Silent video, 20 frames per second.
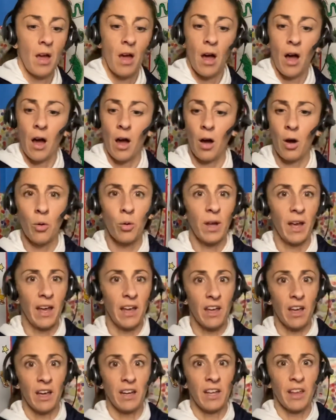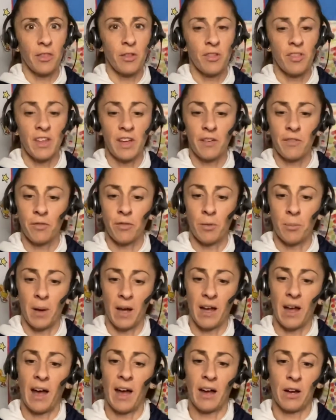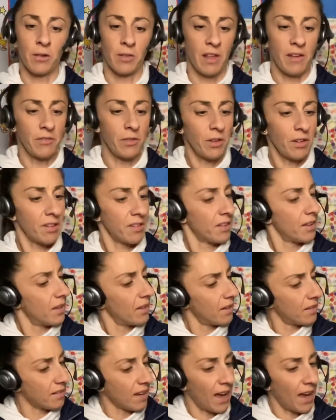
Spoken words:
Okay, another thing for my higher levels is